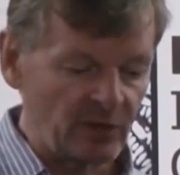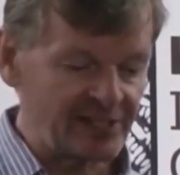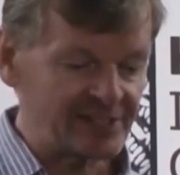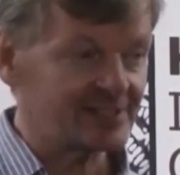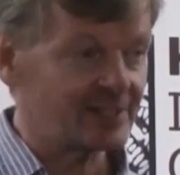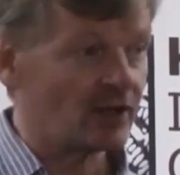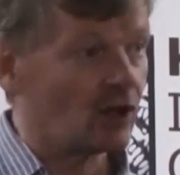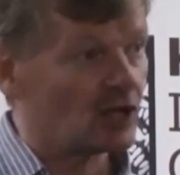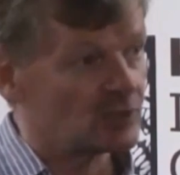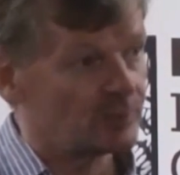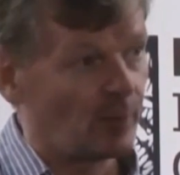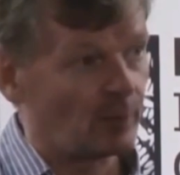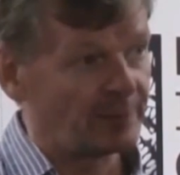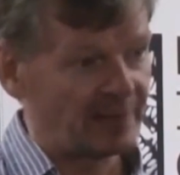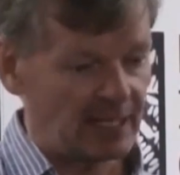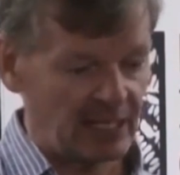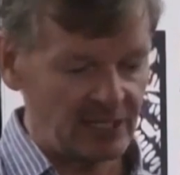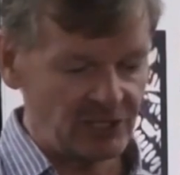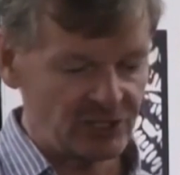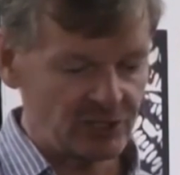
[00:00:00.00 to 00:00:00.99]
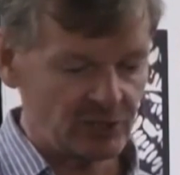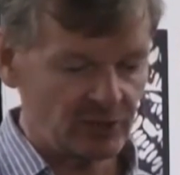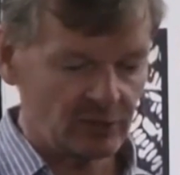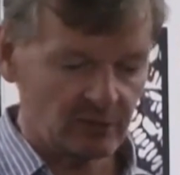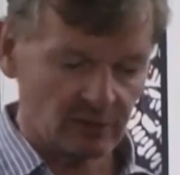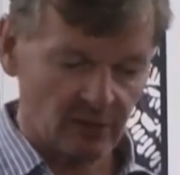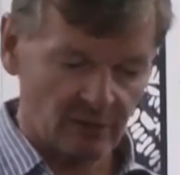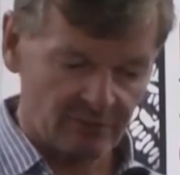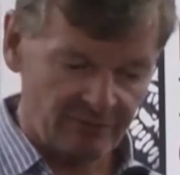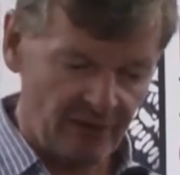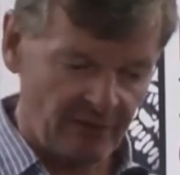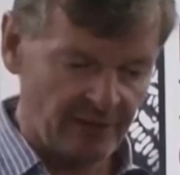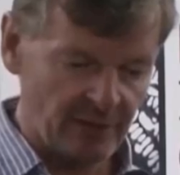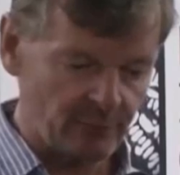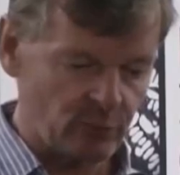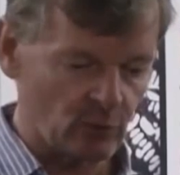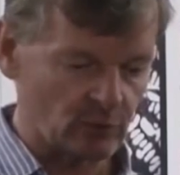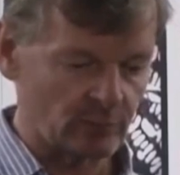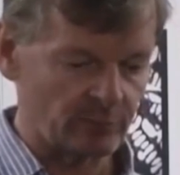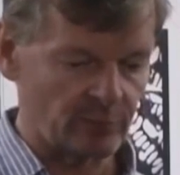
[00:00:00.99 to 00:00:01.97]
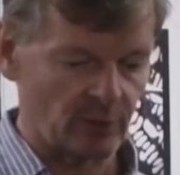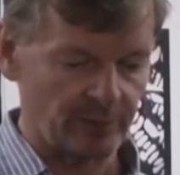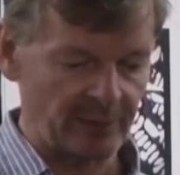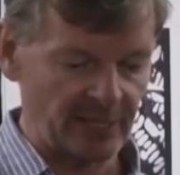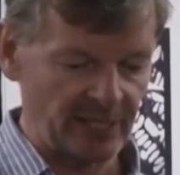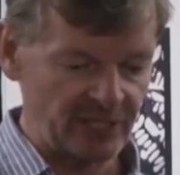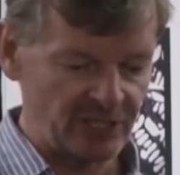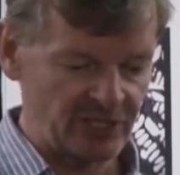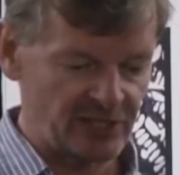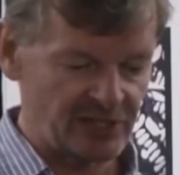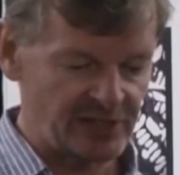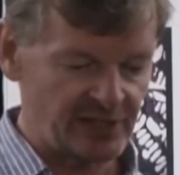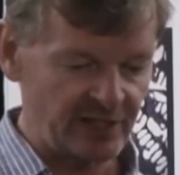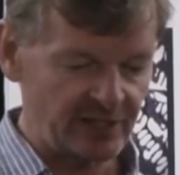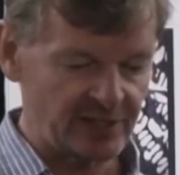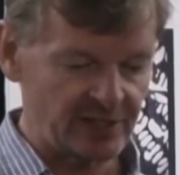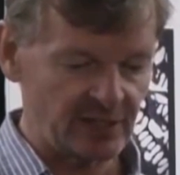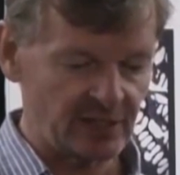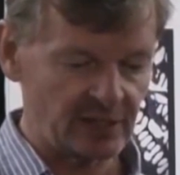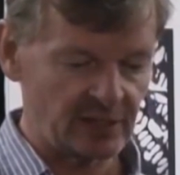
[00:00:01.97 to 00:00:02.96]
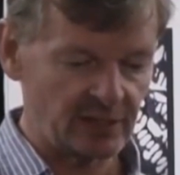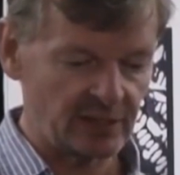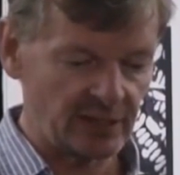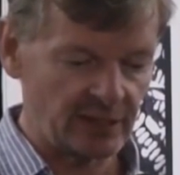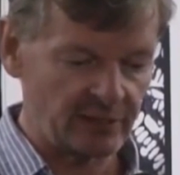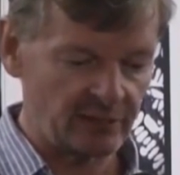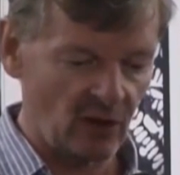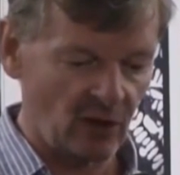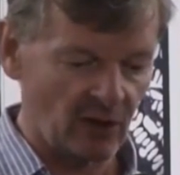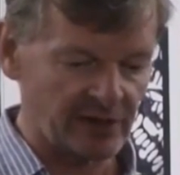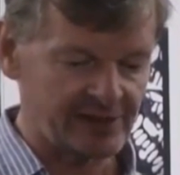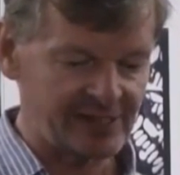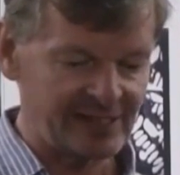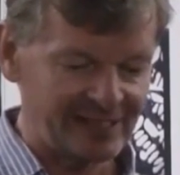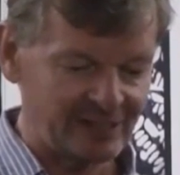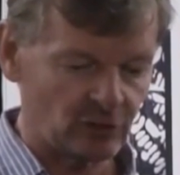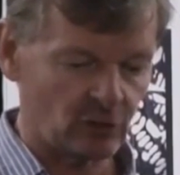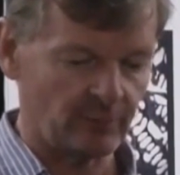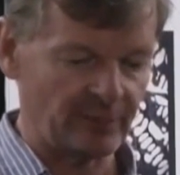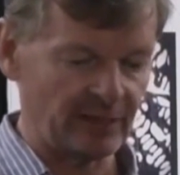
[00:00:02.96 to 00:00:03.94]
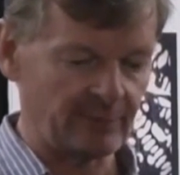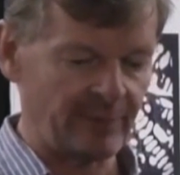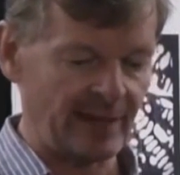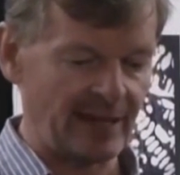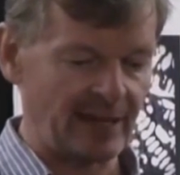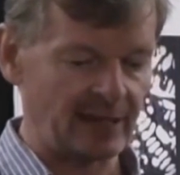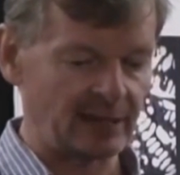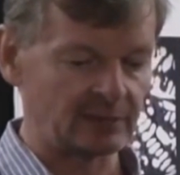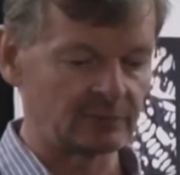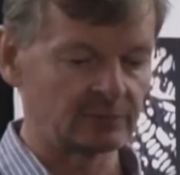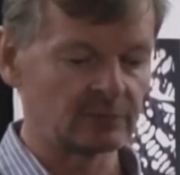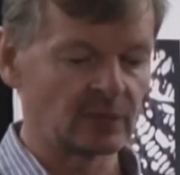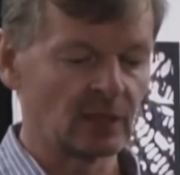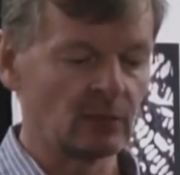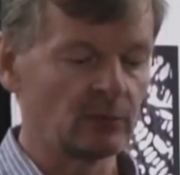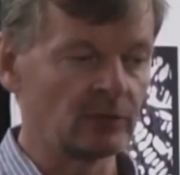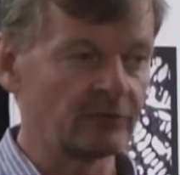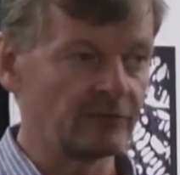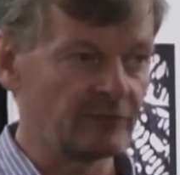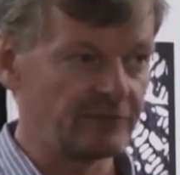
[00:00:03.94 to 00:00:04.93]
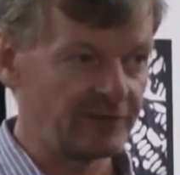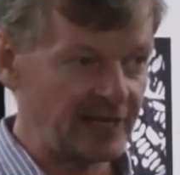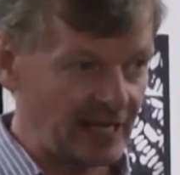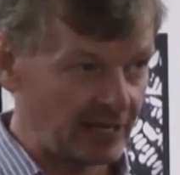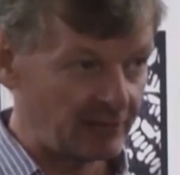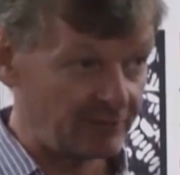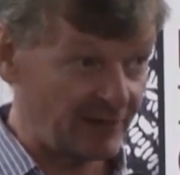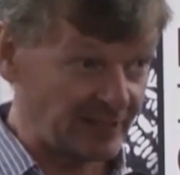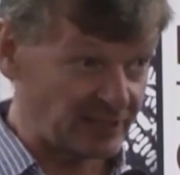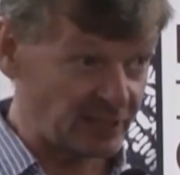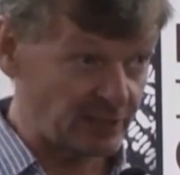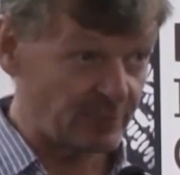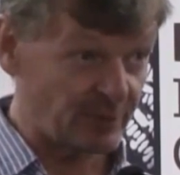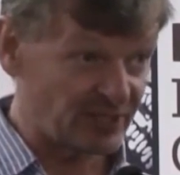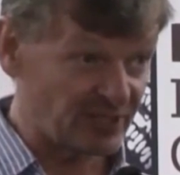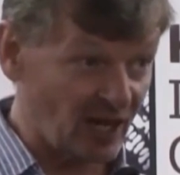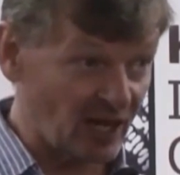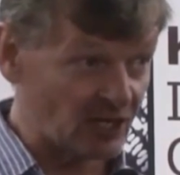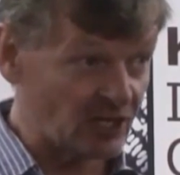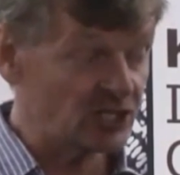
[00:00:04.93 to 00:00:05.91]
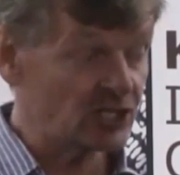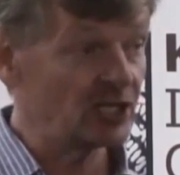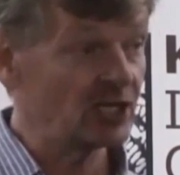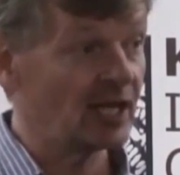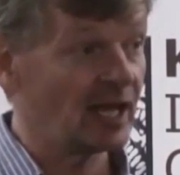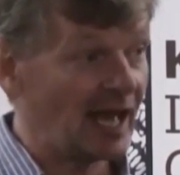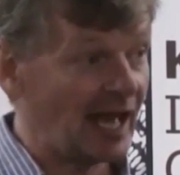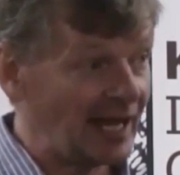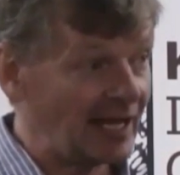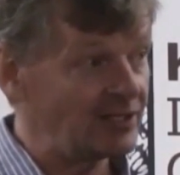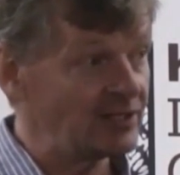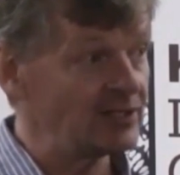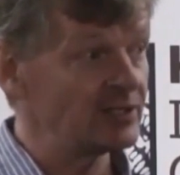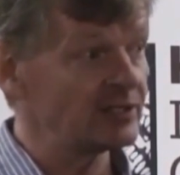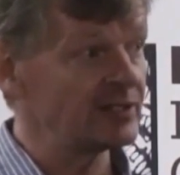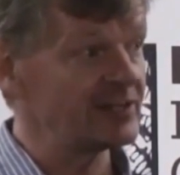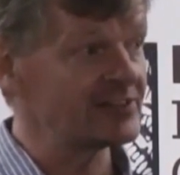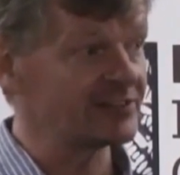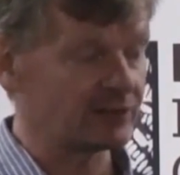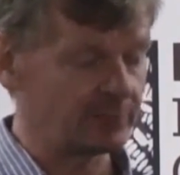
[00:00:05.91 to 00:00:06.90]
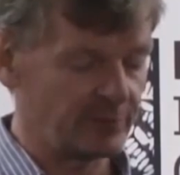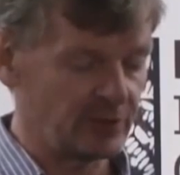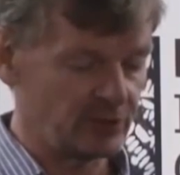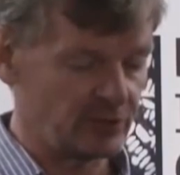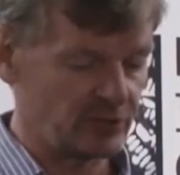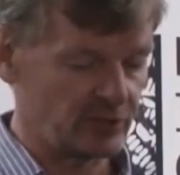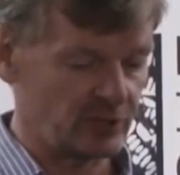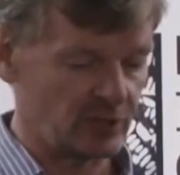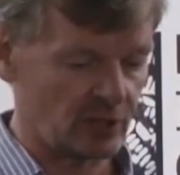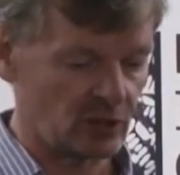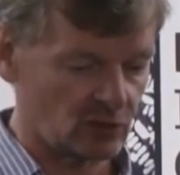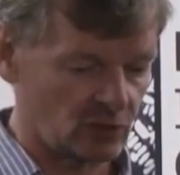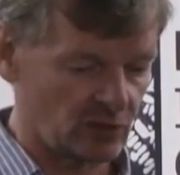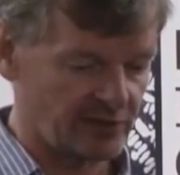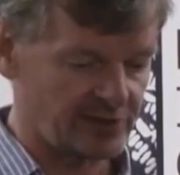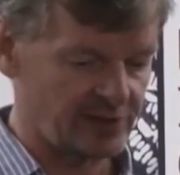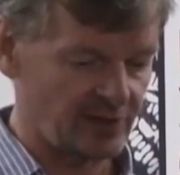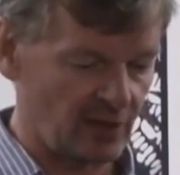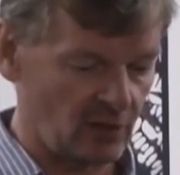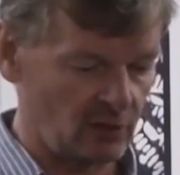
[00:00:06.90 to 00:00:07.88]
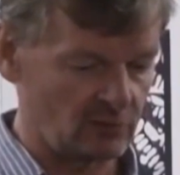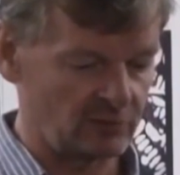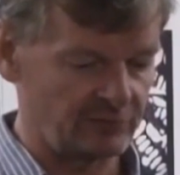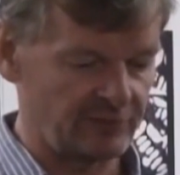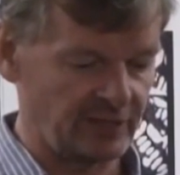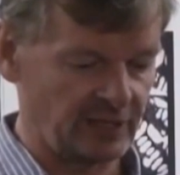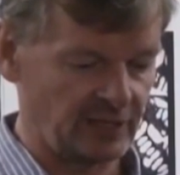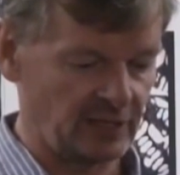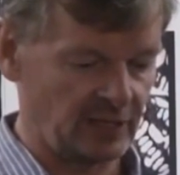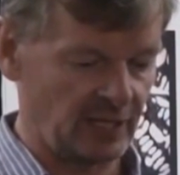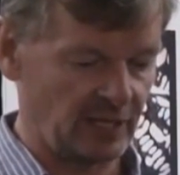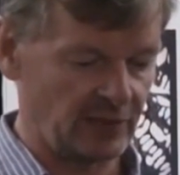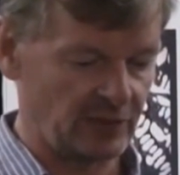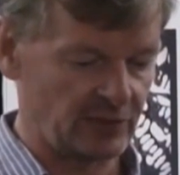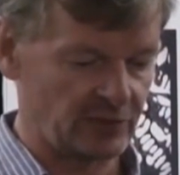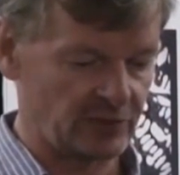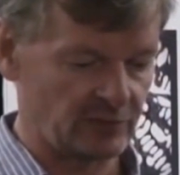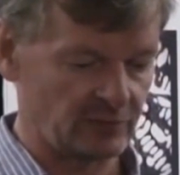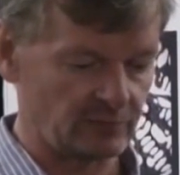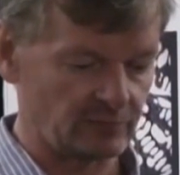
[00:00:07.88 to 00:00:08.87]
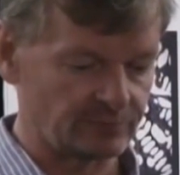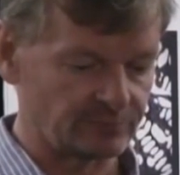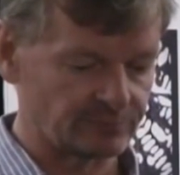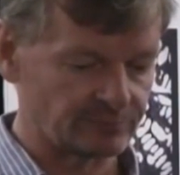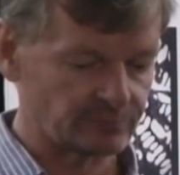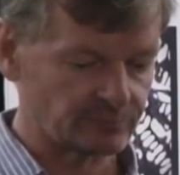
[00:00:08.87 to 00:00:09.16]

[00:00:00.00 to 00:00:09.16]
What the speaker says: With its large population, very important population centre, Iraq's economic power would have affected production and distribution across the whole of the Indian Ocean.